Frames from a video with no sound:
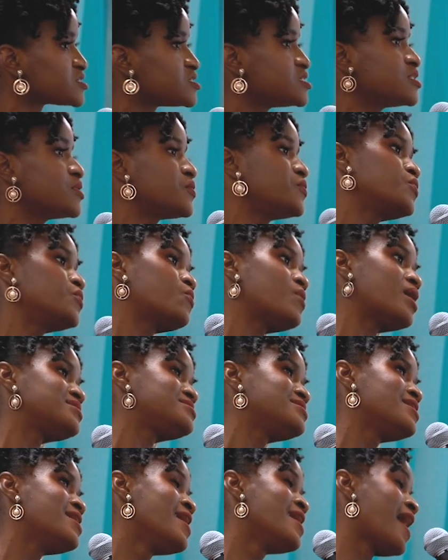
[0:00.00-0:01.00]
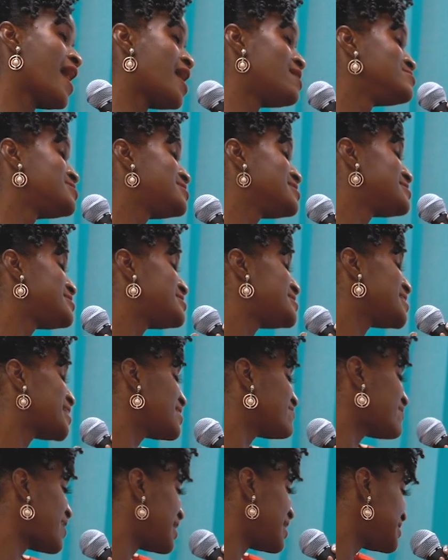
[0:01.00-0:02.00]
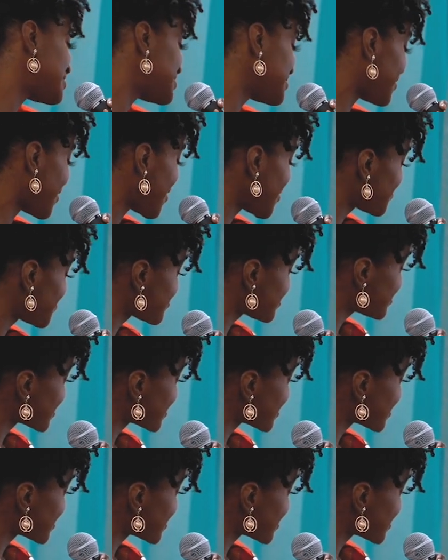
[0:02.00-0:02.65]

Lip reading: that, you know what, I'm still sticking my little cups at